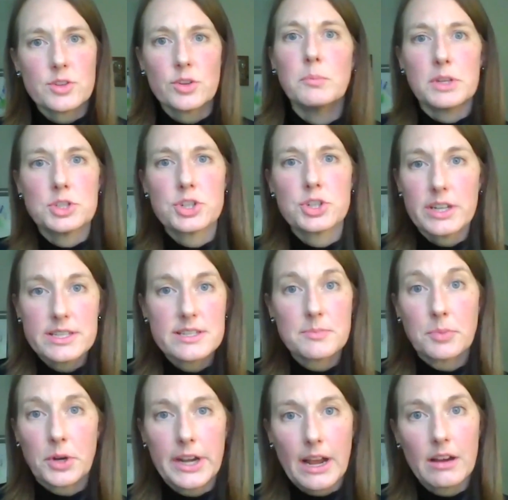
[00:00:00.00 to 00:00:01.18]
So you mentioned it's
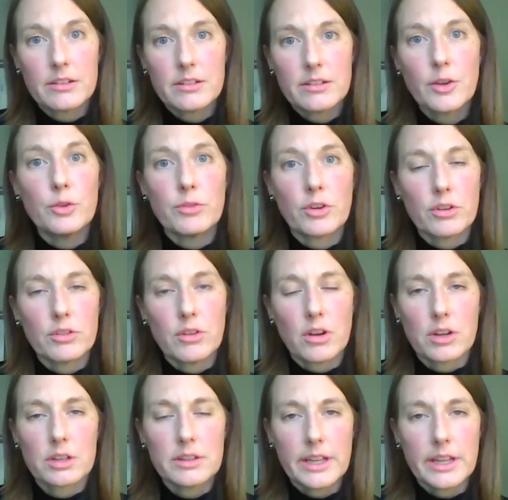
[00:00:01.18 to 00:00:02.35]
spread out over a long
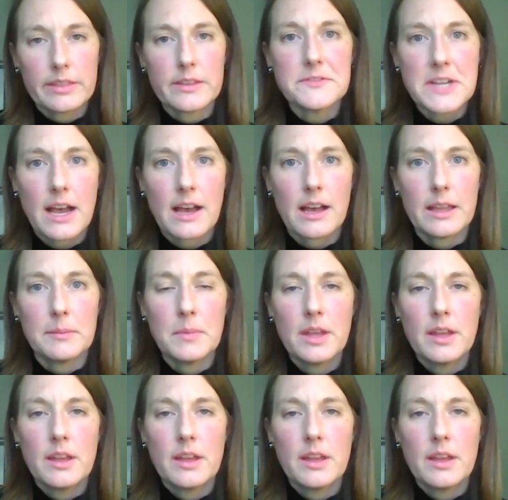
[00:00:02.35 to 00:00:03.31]
length of time.